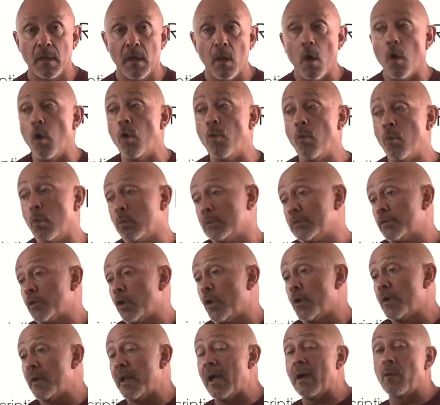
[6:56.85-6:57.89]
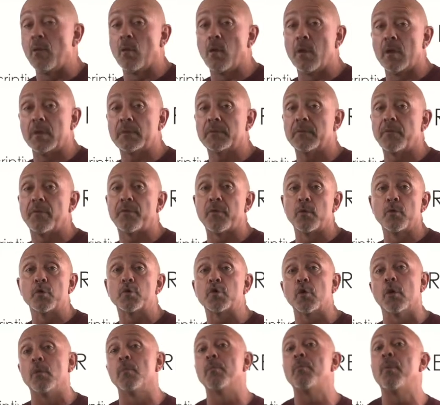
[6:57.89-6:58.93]
or certain networks through
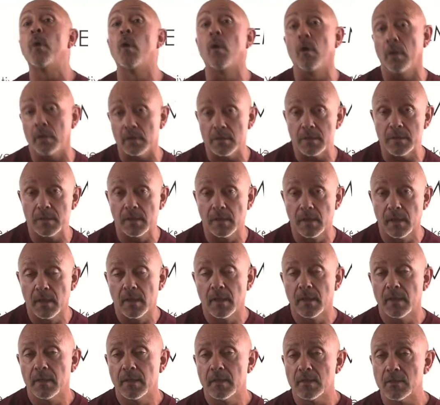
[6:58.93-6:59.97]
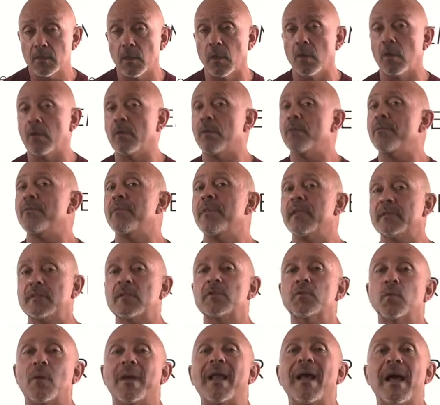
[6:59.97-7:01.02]
certain ports. So this
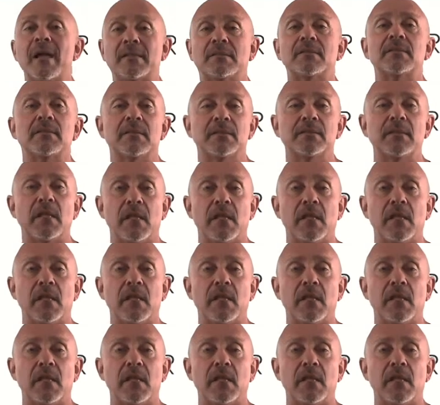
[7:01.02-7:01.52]
is what access list